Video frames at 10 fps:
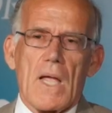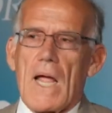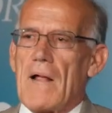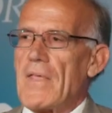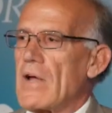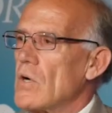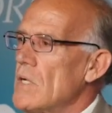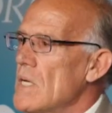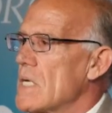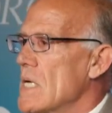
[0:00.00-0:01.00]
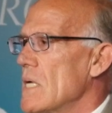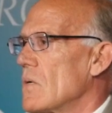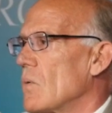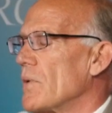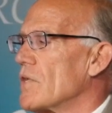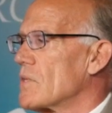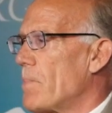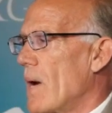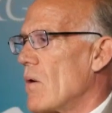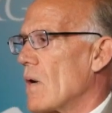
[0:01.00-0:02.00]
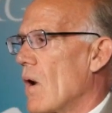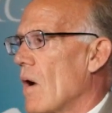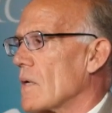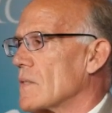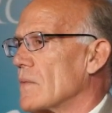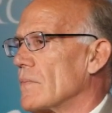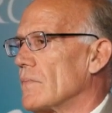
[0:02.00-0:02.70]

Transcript: And they couldn't deal with this paradox